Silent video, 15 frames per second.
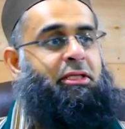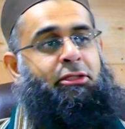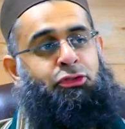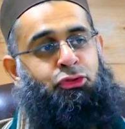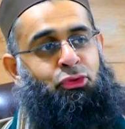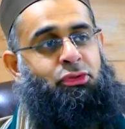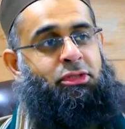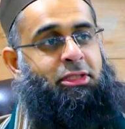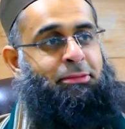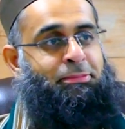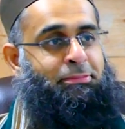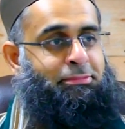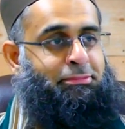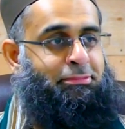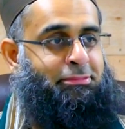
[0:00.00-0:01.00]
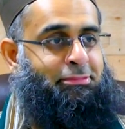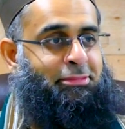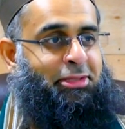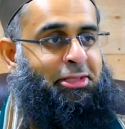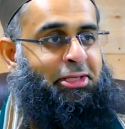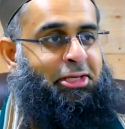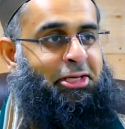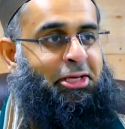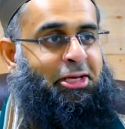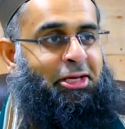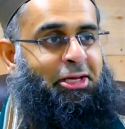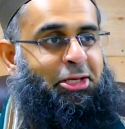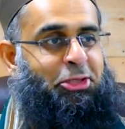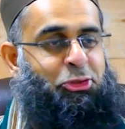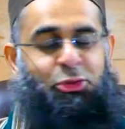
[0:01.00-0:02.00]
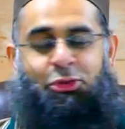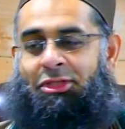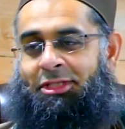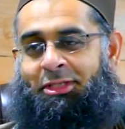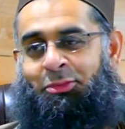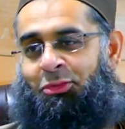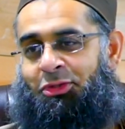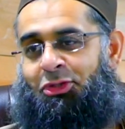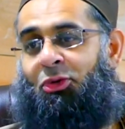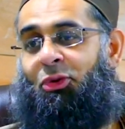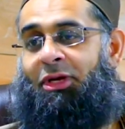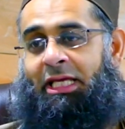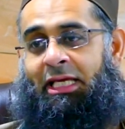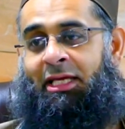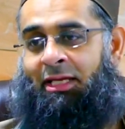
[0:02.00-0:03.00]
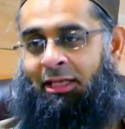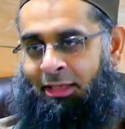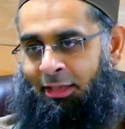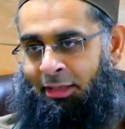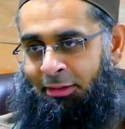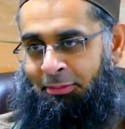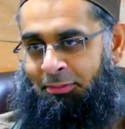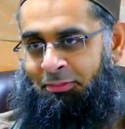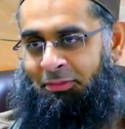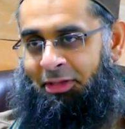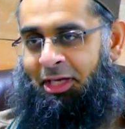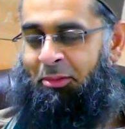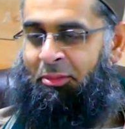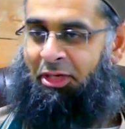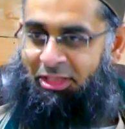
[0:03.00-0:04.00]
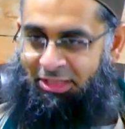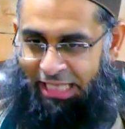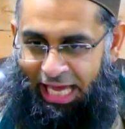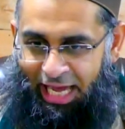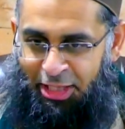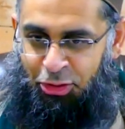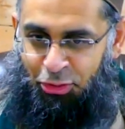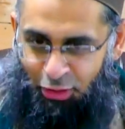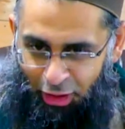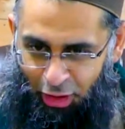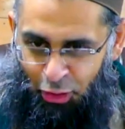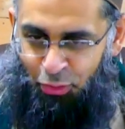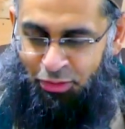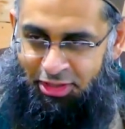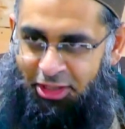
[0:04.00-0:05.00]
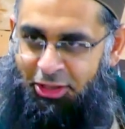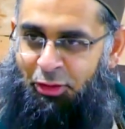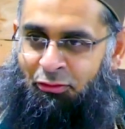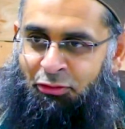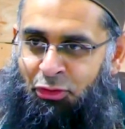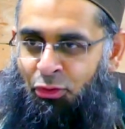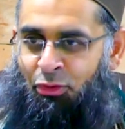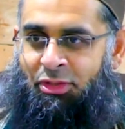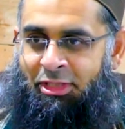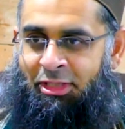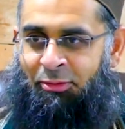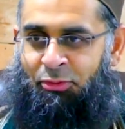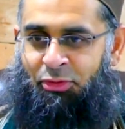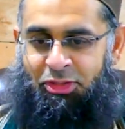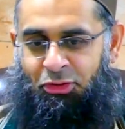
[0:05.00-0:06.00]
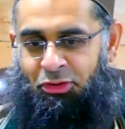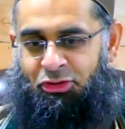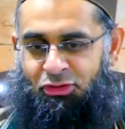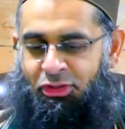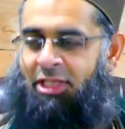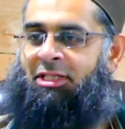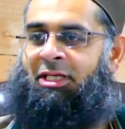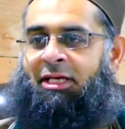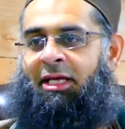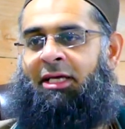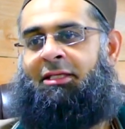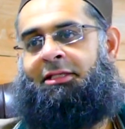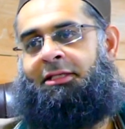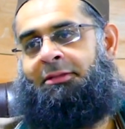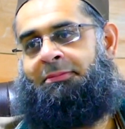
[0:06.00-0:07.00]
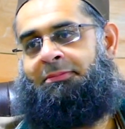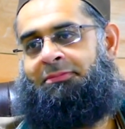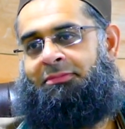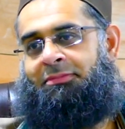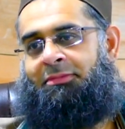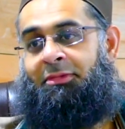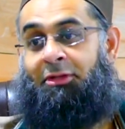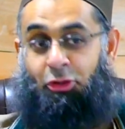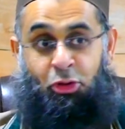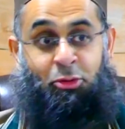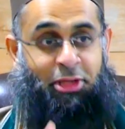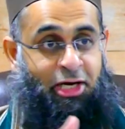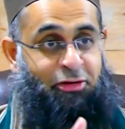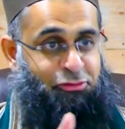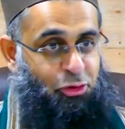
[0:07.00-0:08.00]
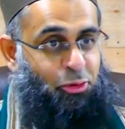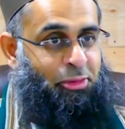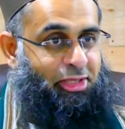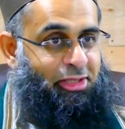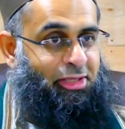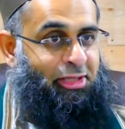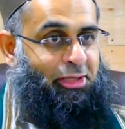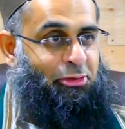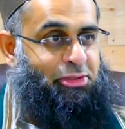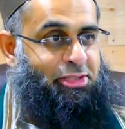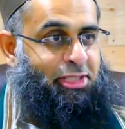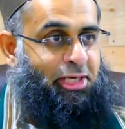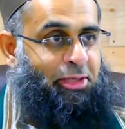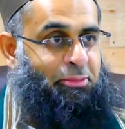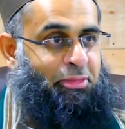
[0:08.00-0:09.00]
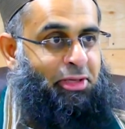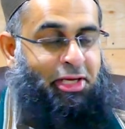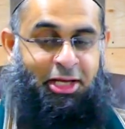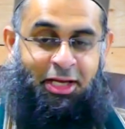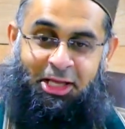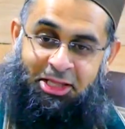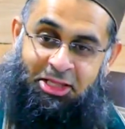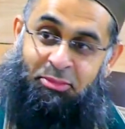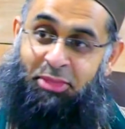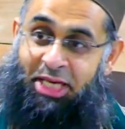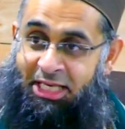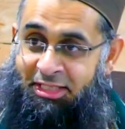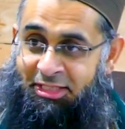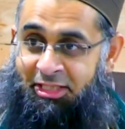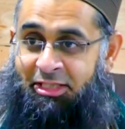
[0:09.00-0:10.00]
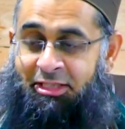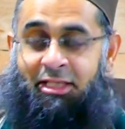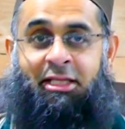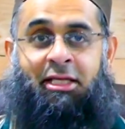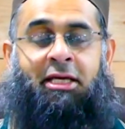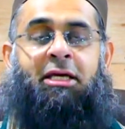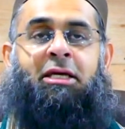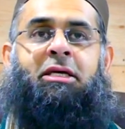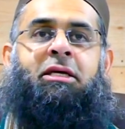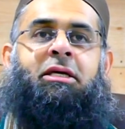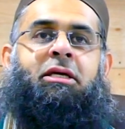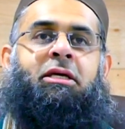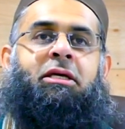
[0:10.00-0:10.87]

Jerusalem. Jerusalem was called Elia because the actual old city of Jerusalem was constructed later, after Umar radiallahu anh's time. The main city there